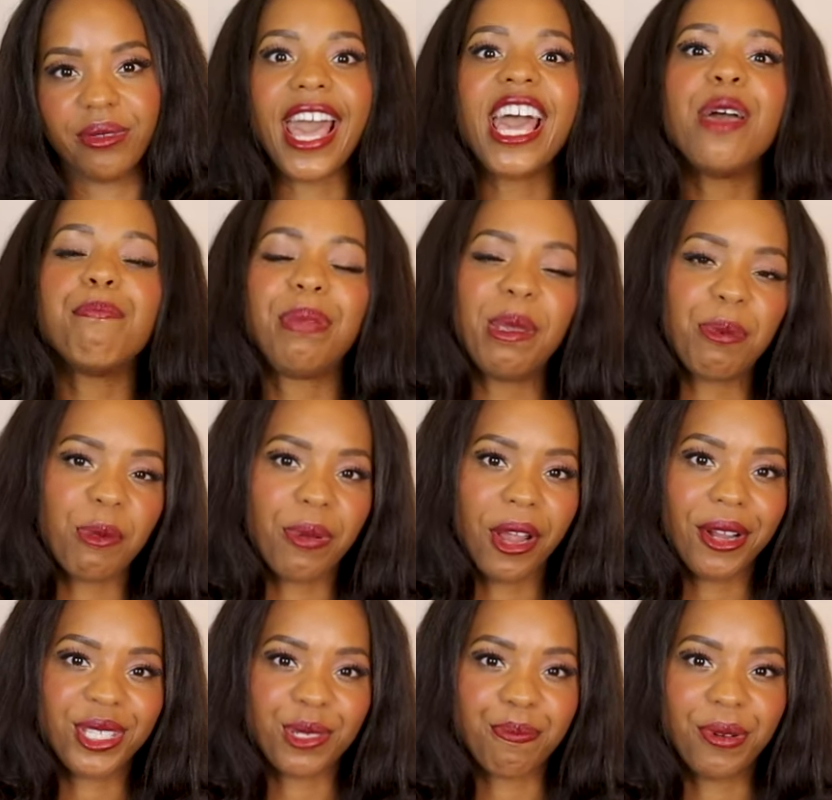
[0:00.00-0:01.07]
And be
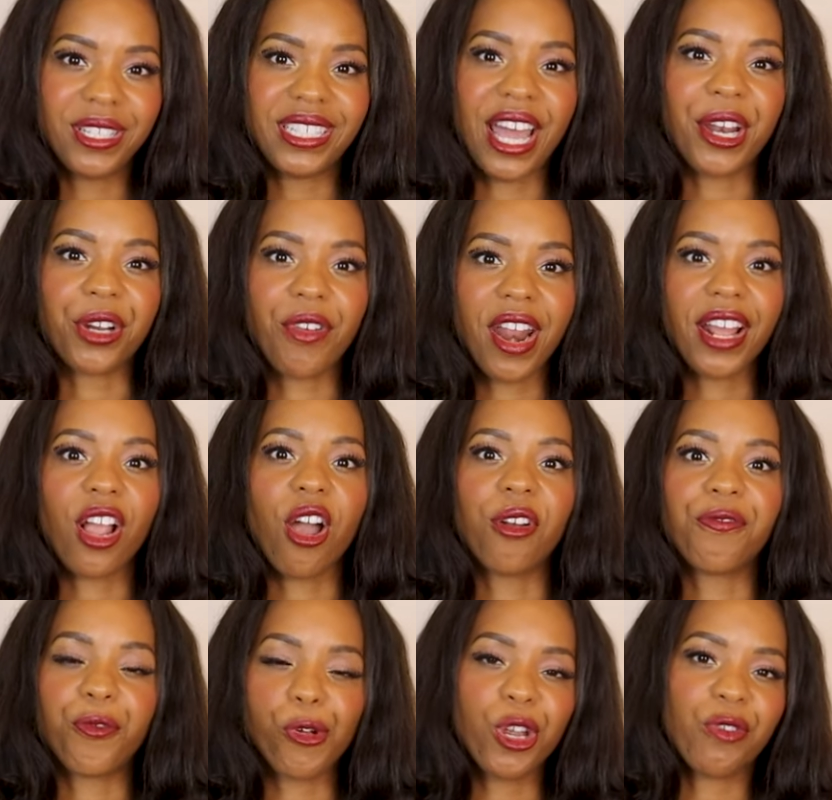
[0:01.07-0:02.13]
prepared to put down a credit
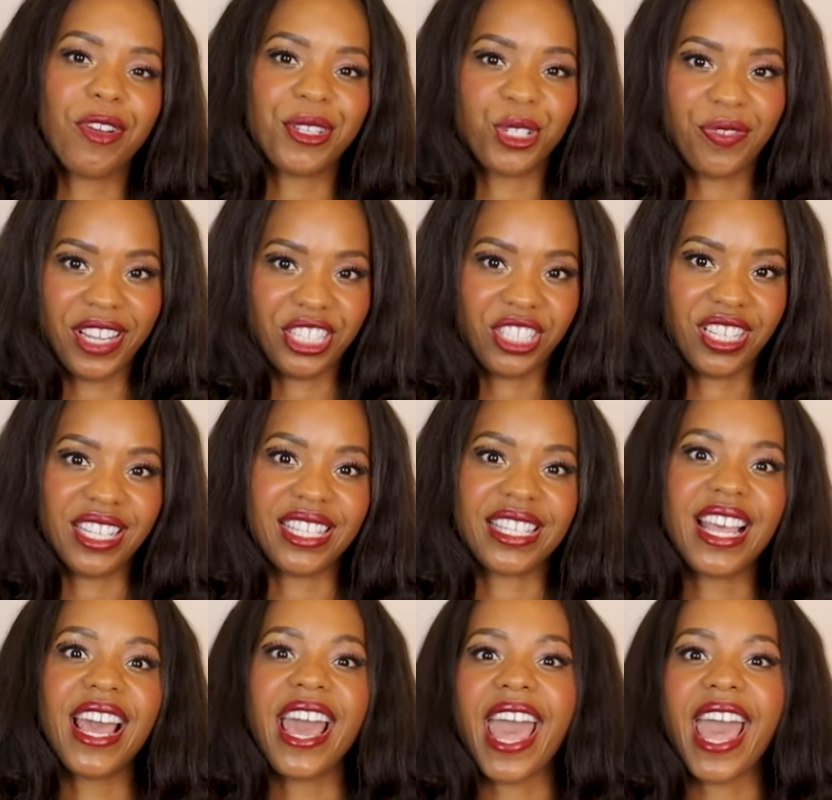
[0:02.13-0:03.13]
card for your reservations.